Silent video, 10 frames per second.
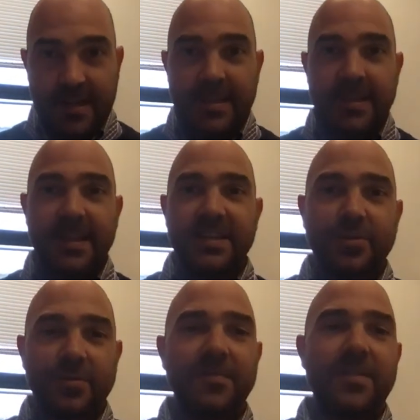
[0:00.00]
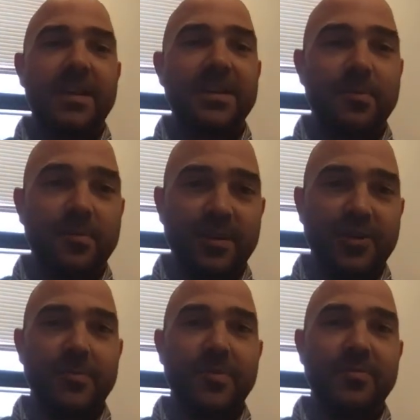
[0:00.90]
These sort of things will
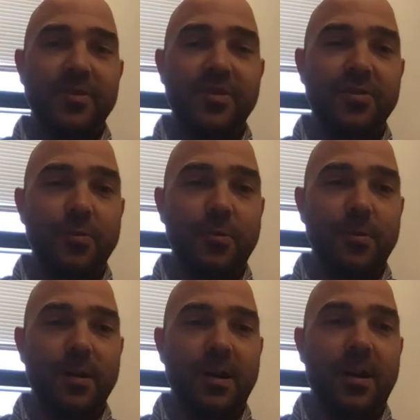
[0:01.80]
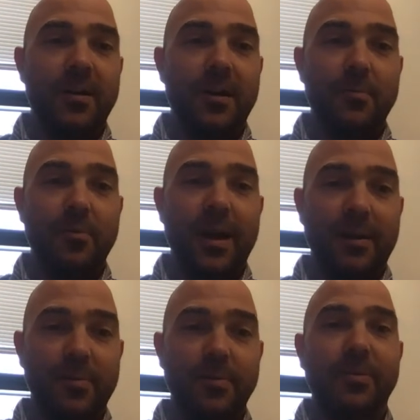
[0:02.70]
contribute to more
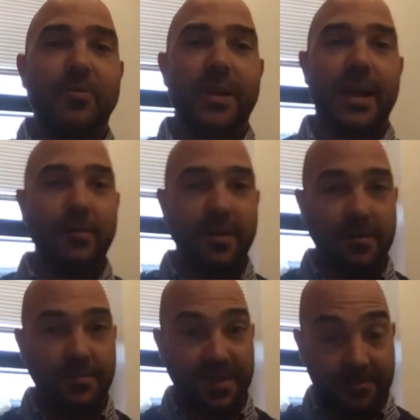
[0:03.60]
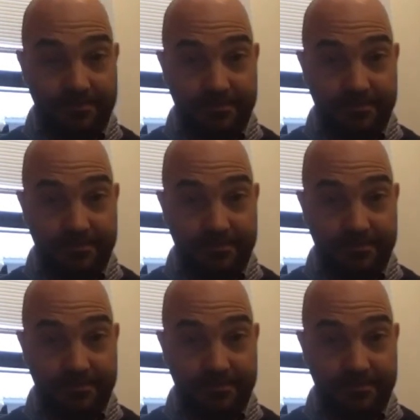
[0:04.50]
equitable learning outcomes.